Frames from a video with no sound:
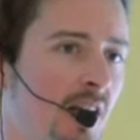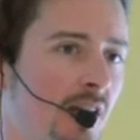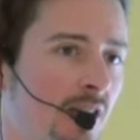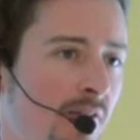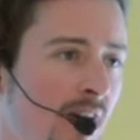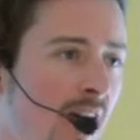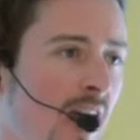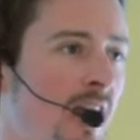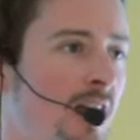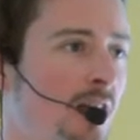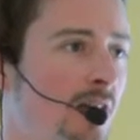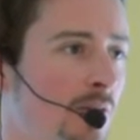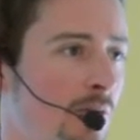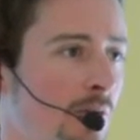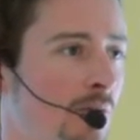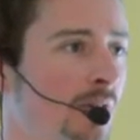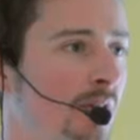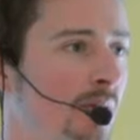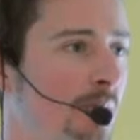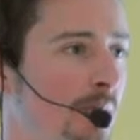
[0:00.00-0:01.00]
Try
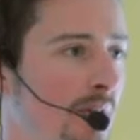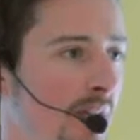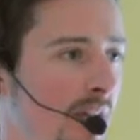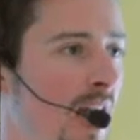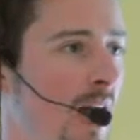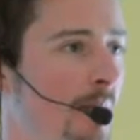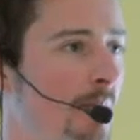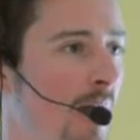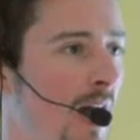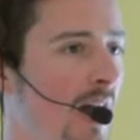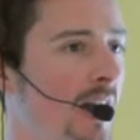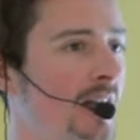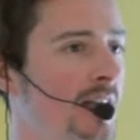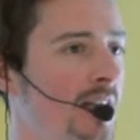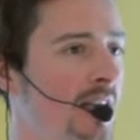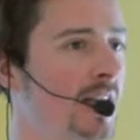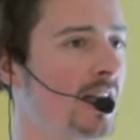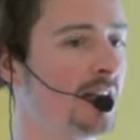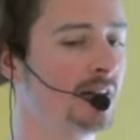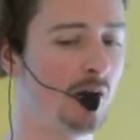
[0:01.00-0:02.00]
to become market
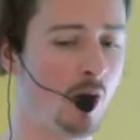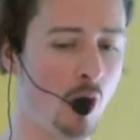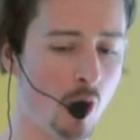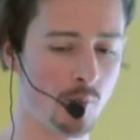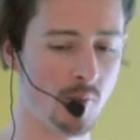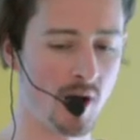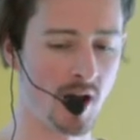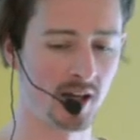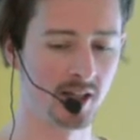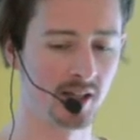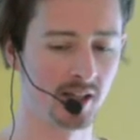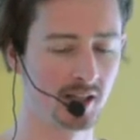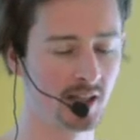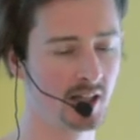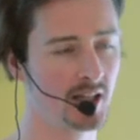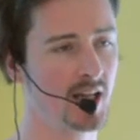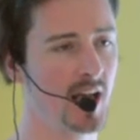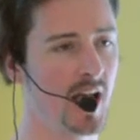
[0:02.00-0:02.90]
leader in the home market,